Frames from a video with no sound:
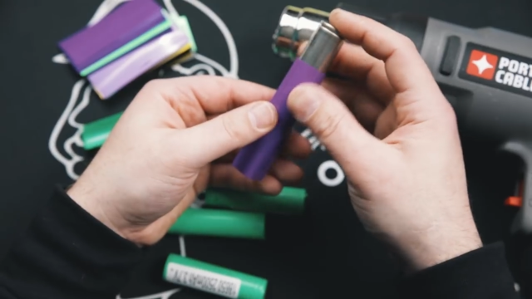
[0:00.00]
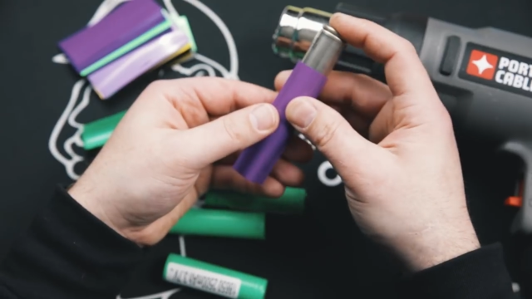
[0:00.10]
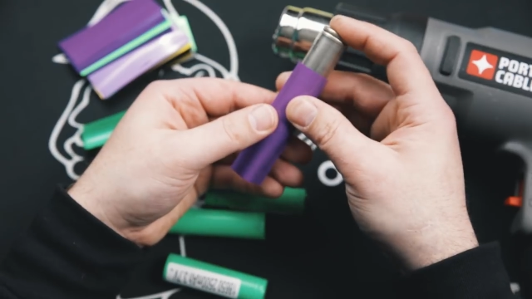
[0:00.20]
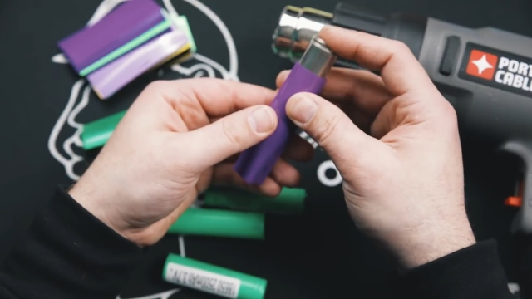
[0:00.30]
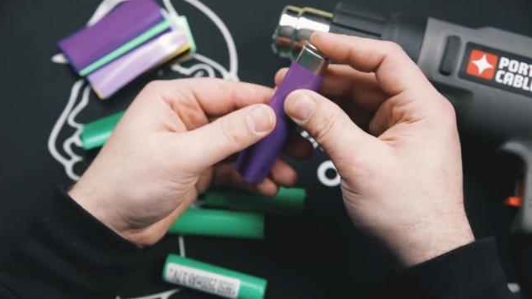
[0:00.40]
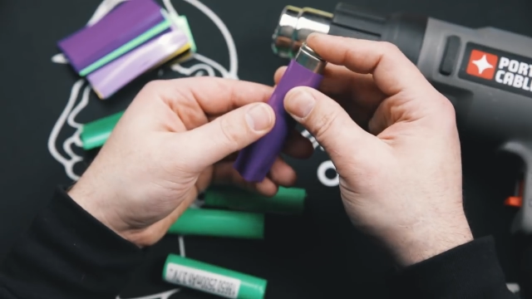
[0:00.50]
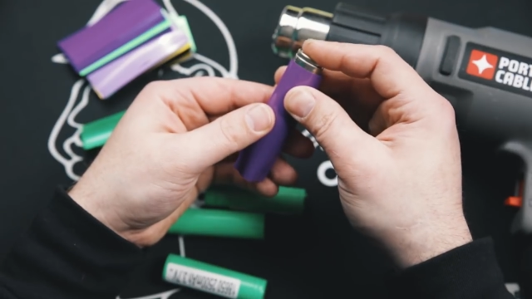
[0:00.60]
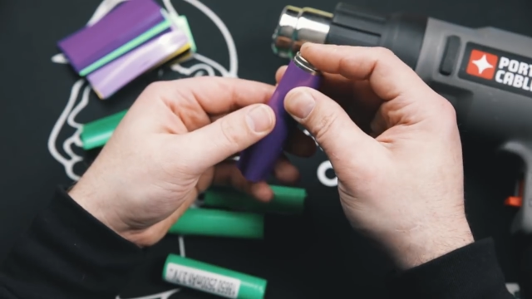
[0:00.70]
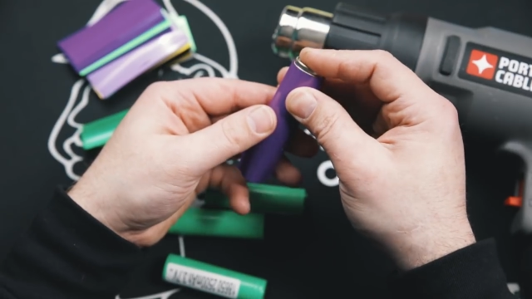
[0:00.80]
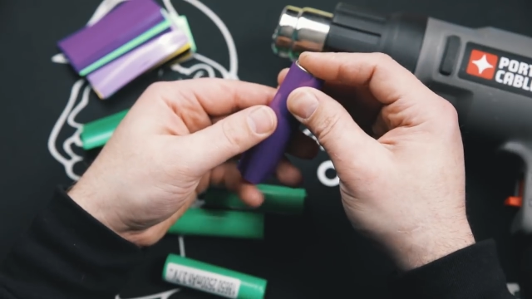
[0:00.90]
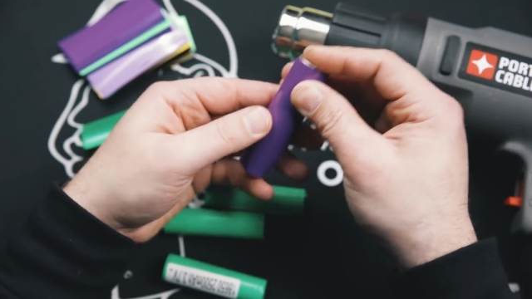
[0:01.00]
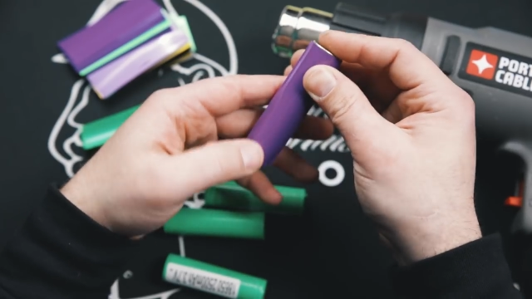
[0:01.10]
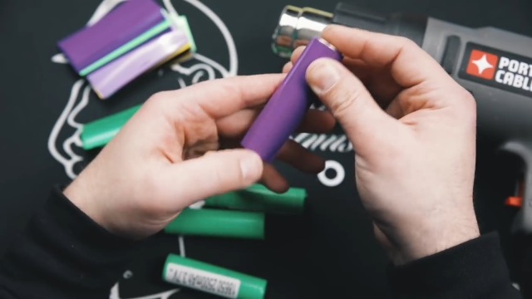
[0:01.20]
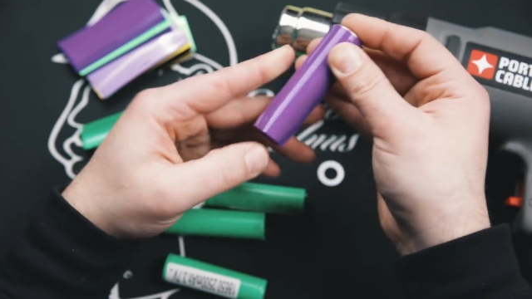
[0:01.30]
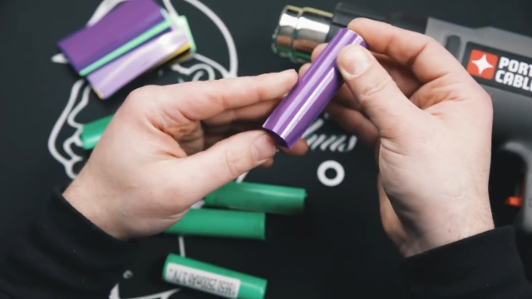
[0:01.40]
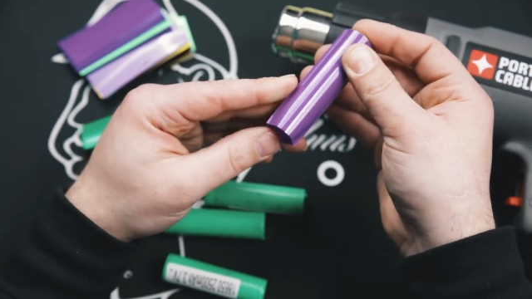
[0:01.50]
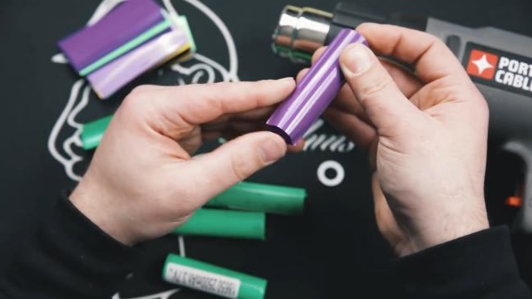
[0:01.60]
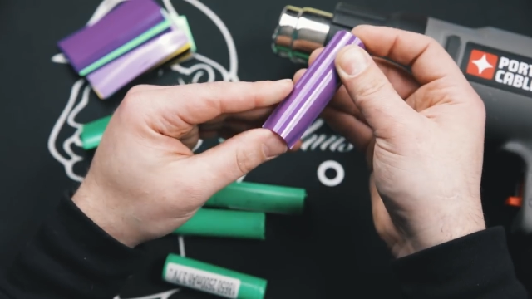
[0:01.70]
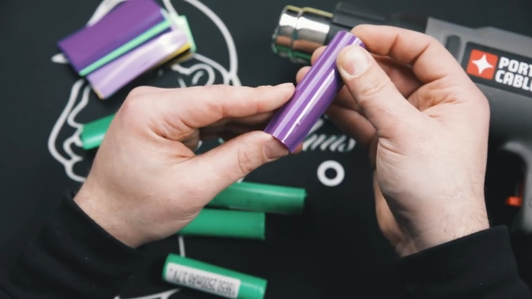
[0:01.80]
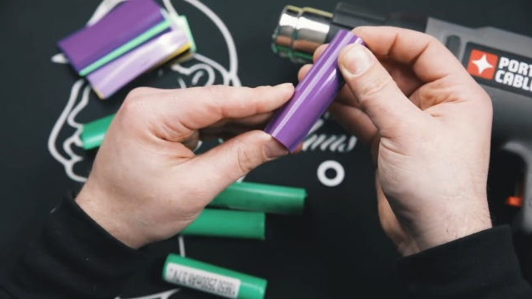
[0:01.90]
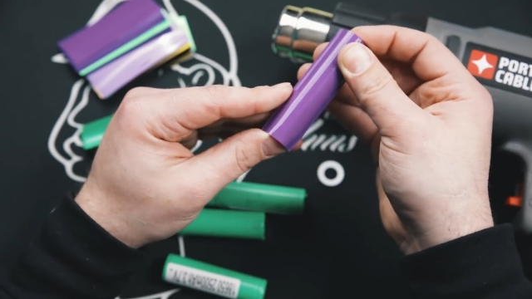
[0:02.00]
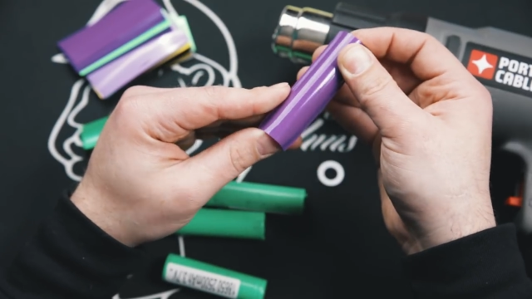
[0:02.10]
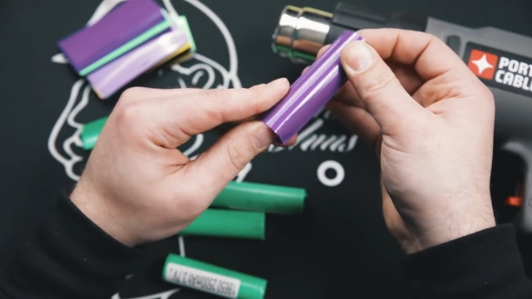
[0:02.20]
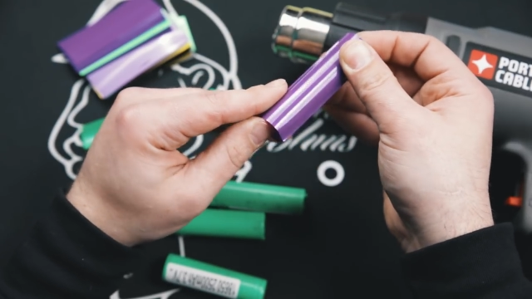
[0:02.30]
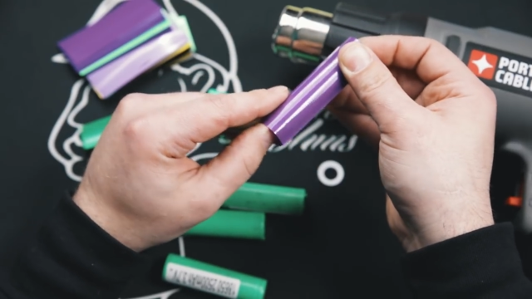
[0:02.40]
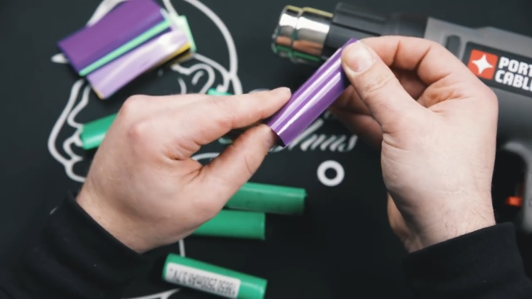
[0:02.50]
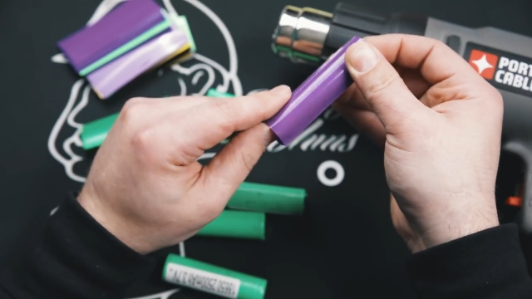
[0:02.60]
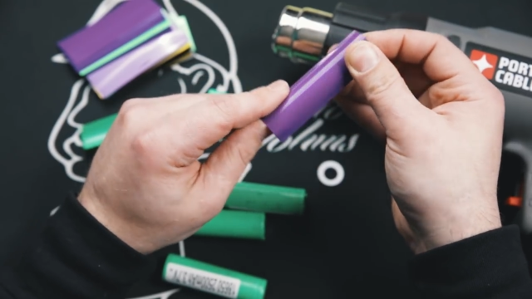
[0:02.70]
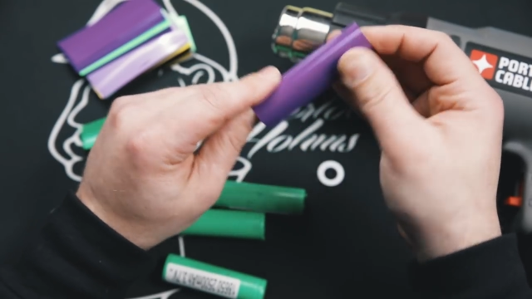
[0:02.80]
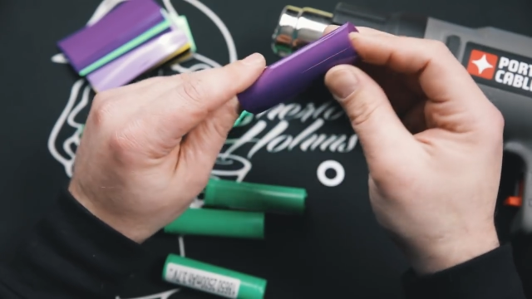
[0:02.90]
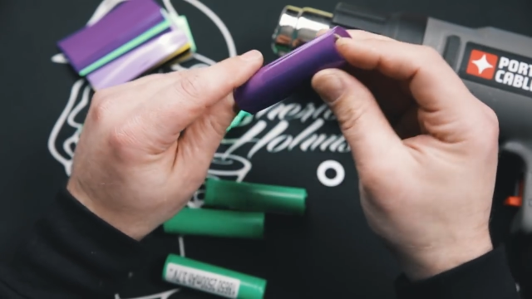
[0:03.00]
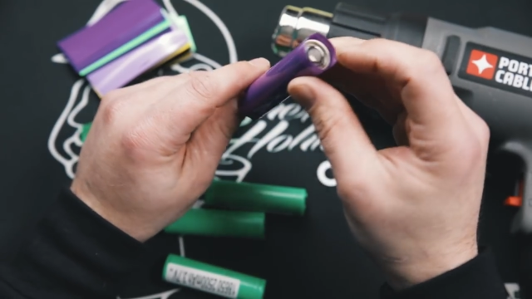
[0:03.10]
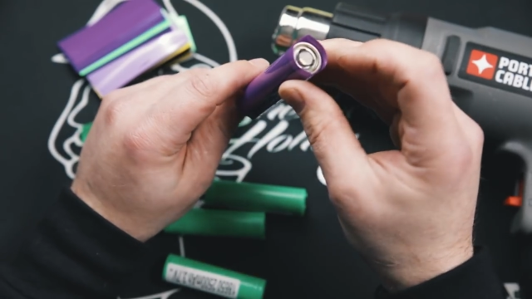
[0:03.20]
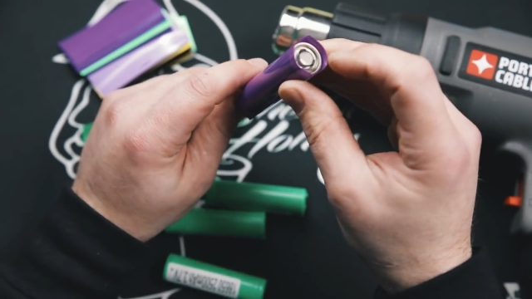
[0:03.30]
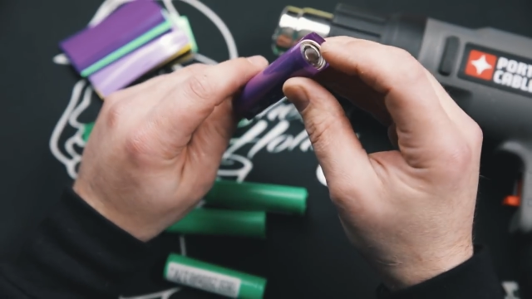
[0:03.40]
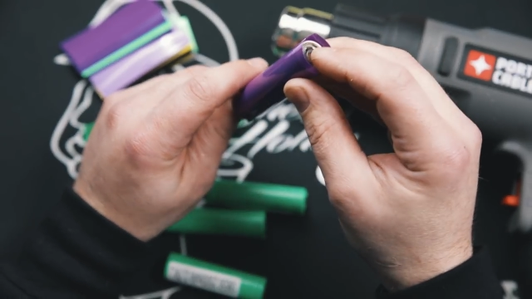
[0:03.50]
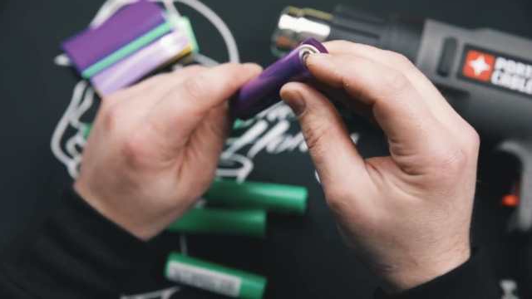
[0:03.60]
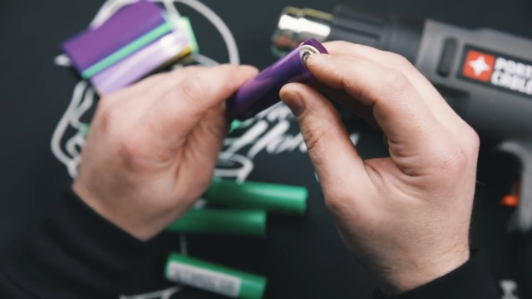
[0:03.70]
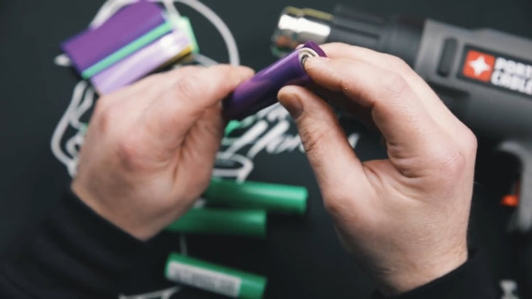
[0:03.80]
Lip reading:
Nobody's mouth can be seen.